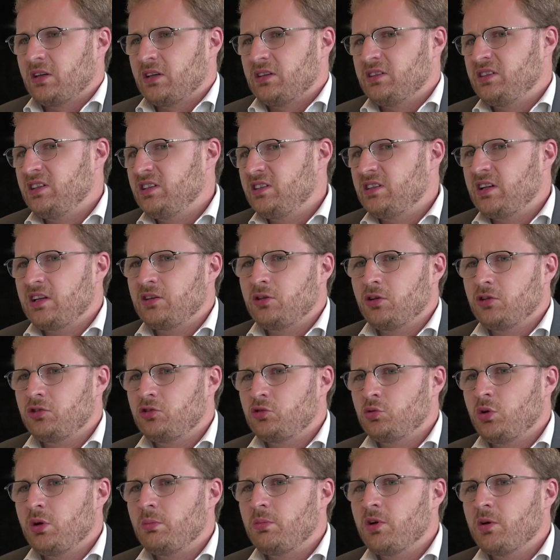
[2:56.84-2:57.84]
This led us
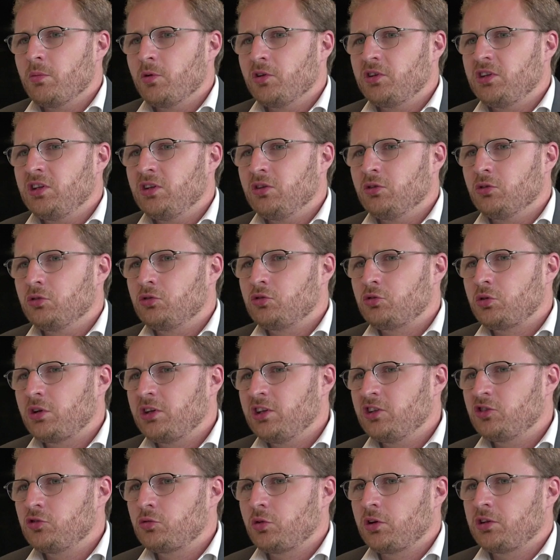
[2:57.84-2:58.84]
to implementing a
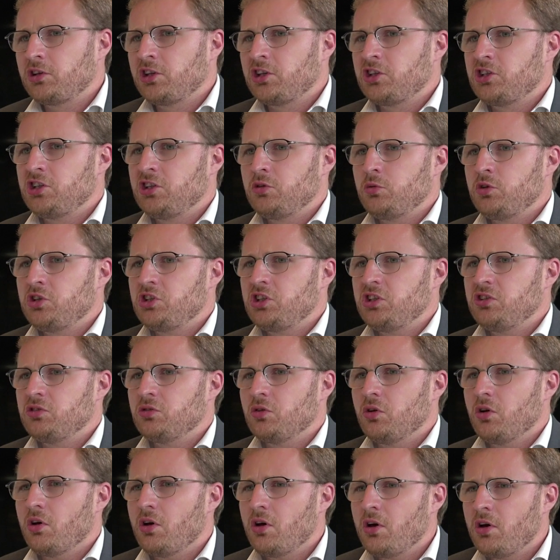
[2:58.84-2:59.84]
trading strategy which is
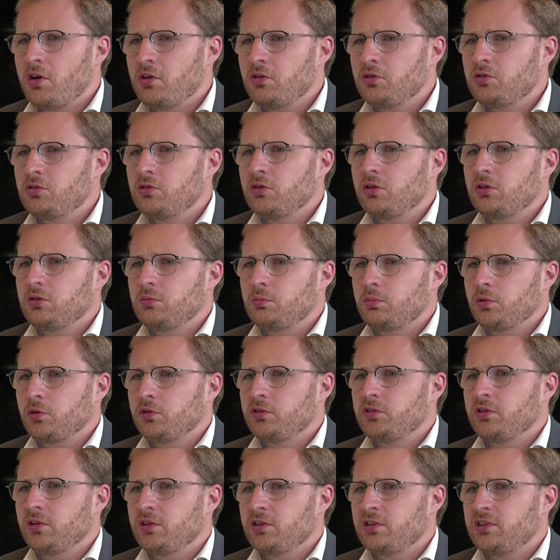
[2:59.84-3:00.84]

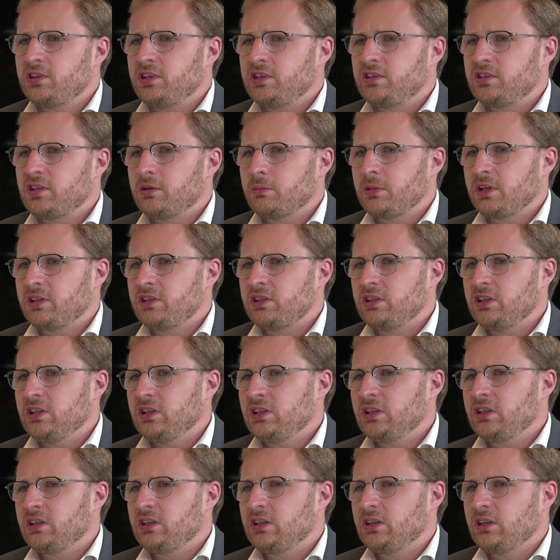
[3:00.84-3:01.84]
100% systematic
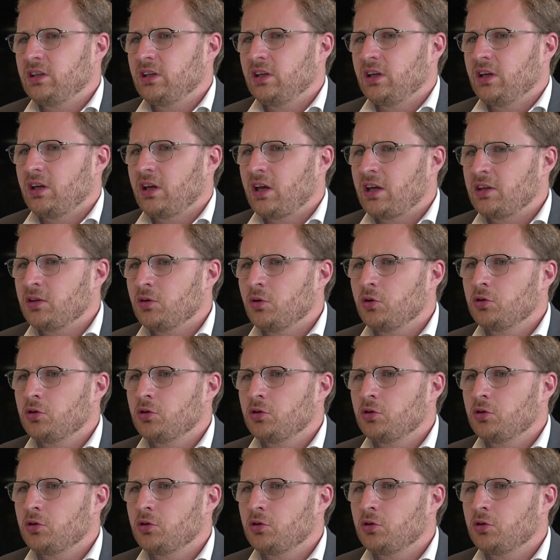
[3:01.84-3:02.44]
and